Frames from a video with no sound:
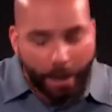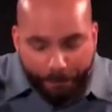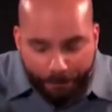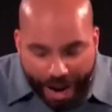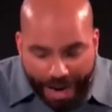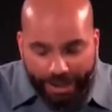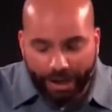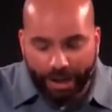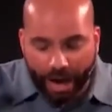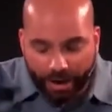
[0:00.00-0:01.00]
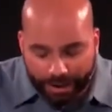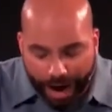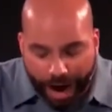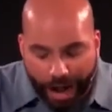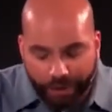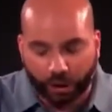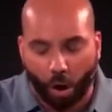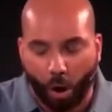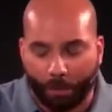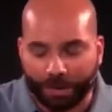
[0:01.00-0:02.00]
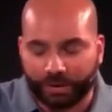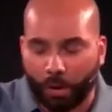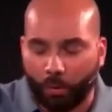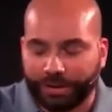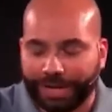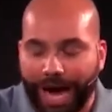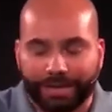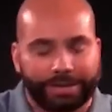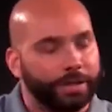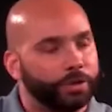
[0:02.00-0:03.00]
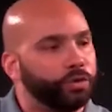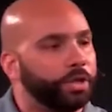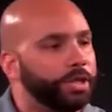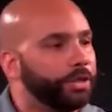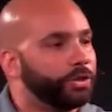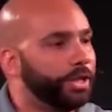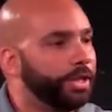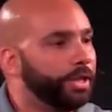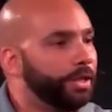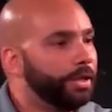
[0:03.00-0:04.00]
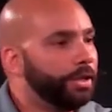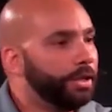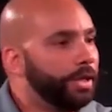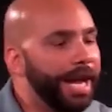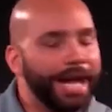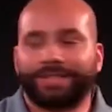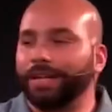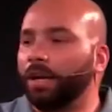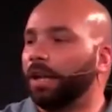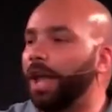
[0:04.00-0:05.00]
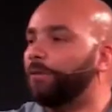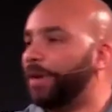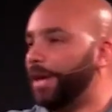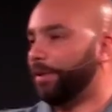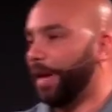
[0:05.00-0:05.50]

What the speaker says: begging God to open someone's eyes to their true condition. It's loving